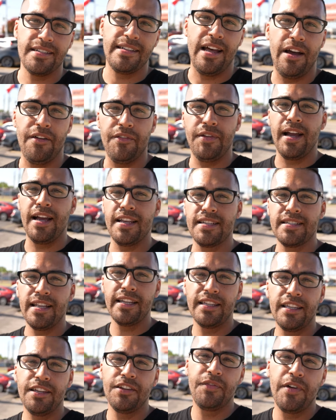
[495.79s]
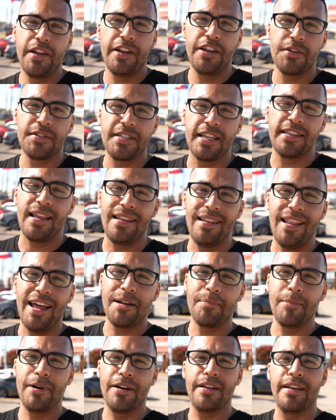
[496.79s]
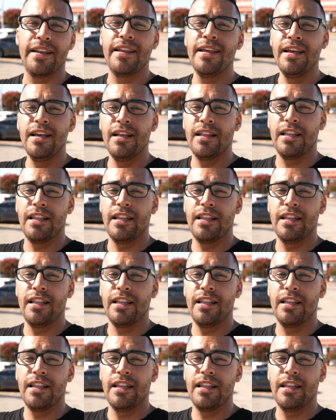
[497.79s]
Now, if you guys like these videos, hit that like button.